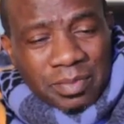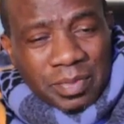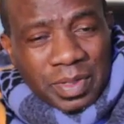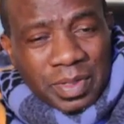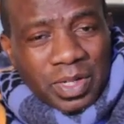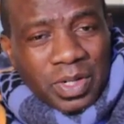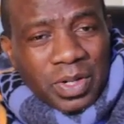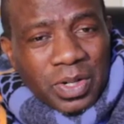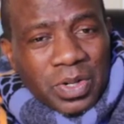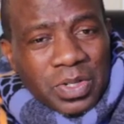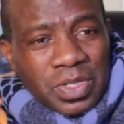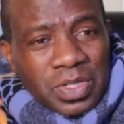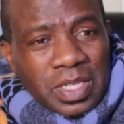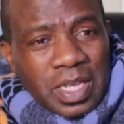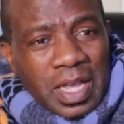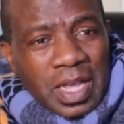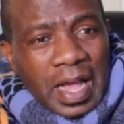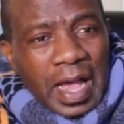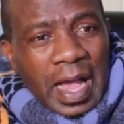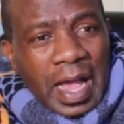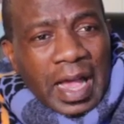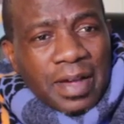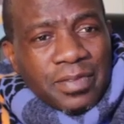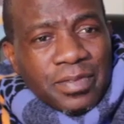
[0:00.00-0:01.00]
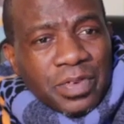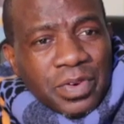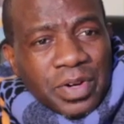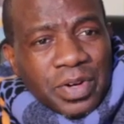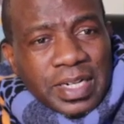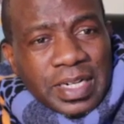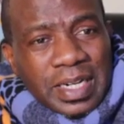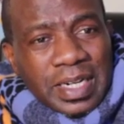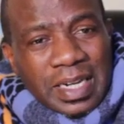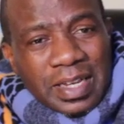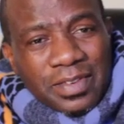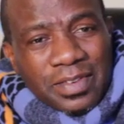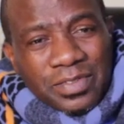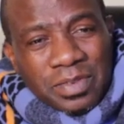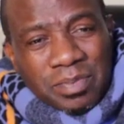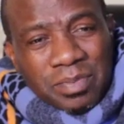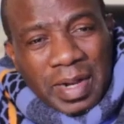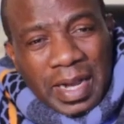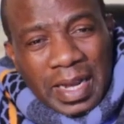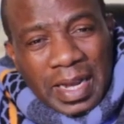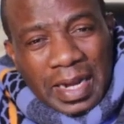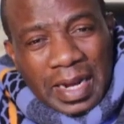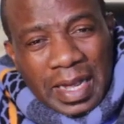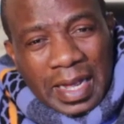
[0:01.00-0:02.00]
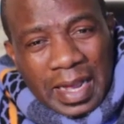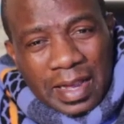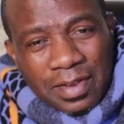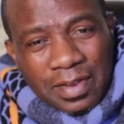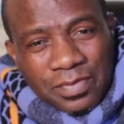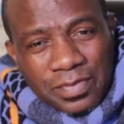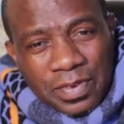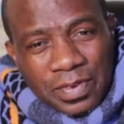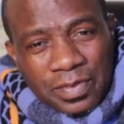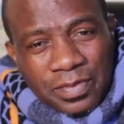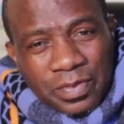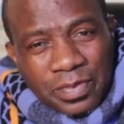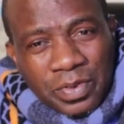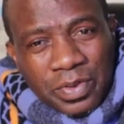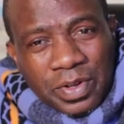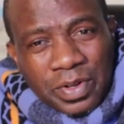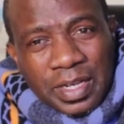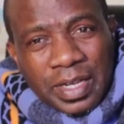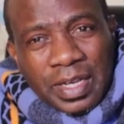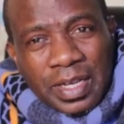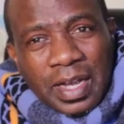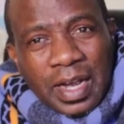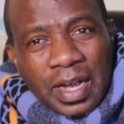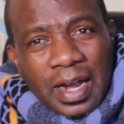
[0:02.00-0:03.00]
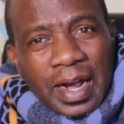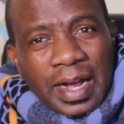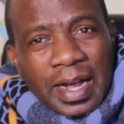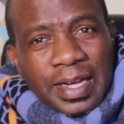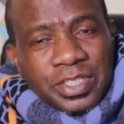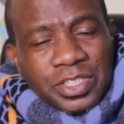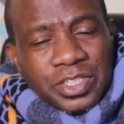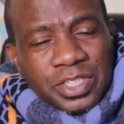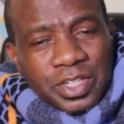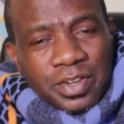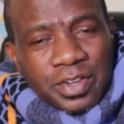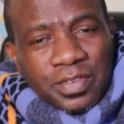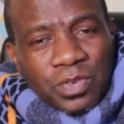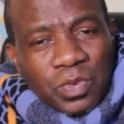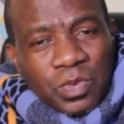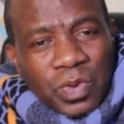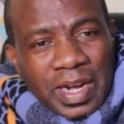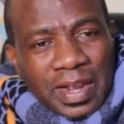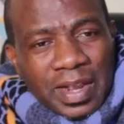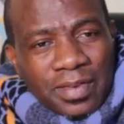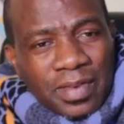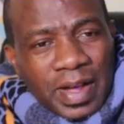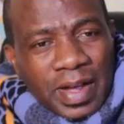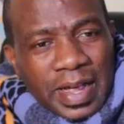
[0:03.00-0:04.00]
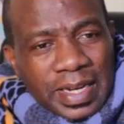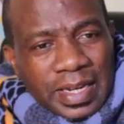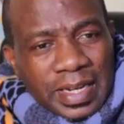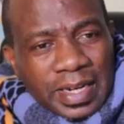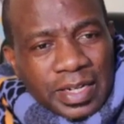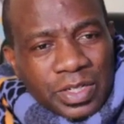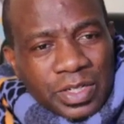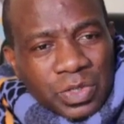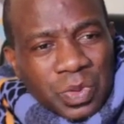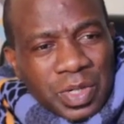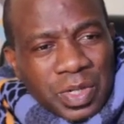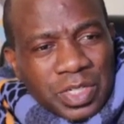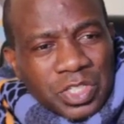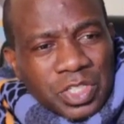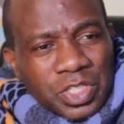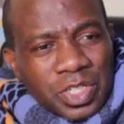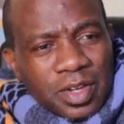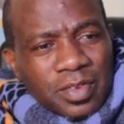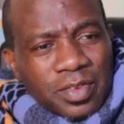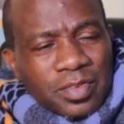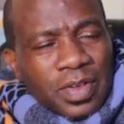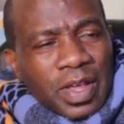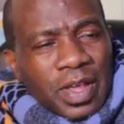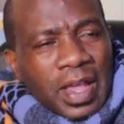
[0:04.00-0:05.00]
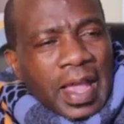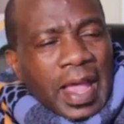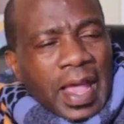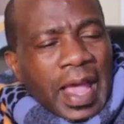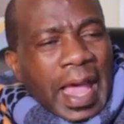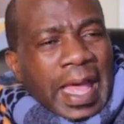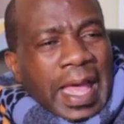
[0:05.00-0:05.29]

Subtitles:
because I have already lived my life, I've already achieved whatever I needed to achieve,